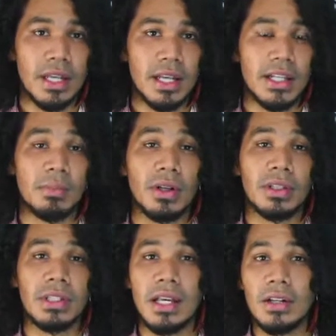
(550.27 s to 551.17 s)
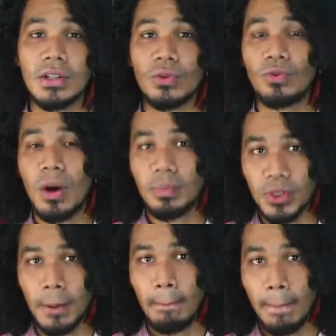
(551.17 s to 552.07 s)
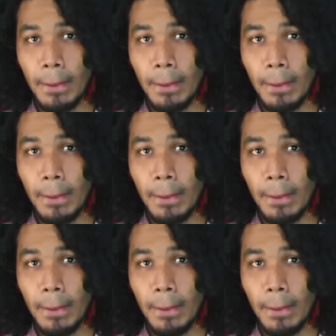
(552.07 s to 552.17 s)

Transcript: a spontaneous rupture,